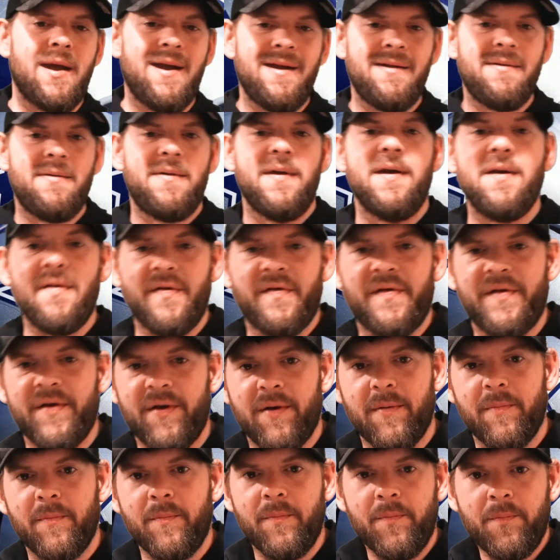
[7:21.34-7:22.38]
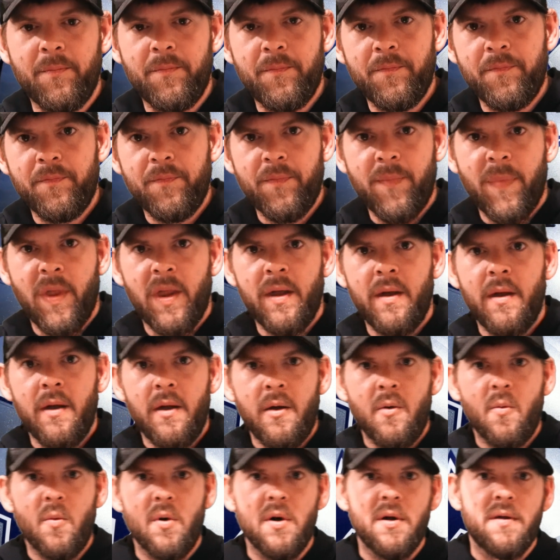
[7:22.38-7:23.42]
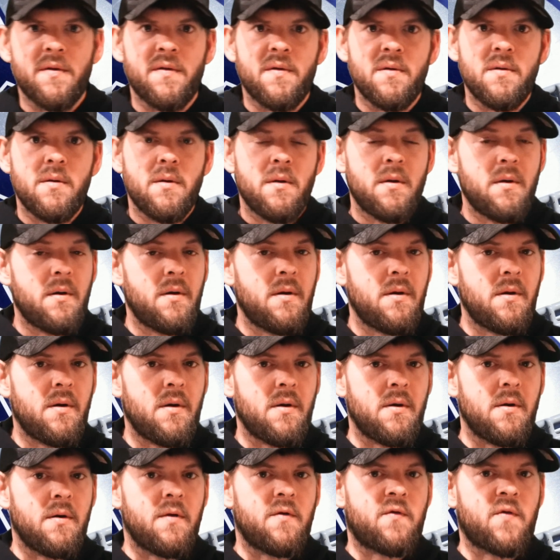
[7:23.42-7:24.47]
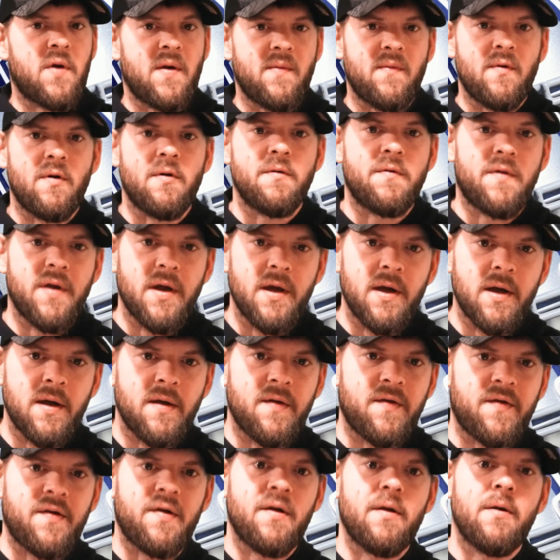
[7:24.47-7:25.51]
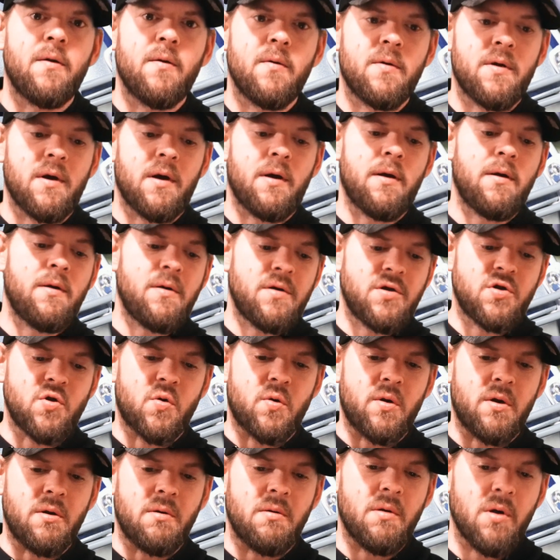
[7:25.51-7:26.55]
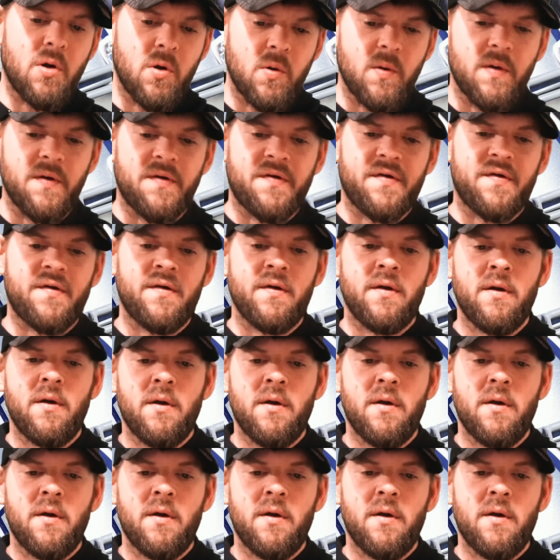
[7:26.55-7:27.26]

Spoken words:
and then some, with Trevon Diggs, okay, Jordan Lewis.